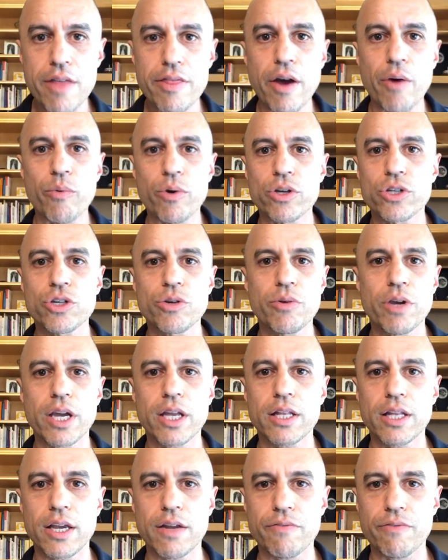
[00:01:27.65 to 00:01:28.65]
that we're doing
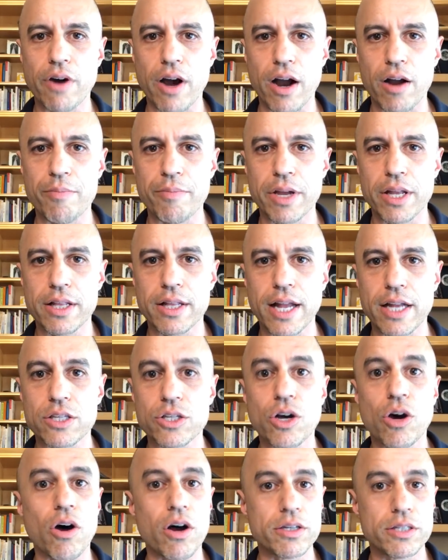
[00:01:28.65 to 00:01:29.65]
in the environment that's
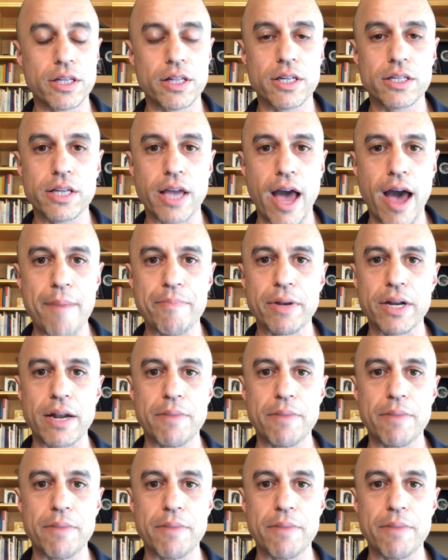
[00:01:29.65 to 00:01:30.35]
causing this to happen.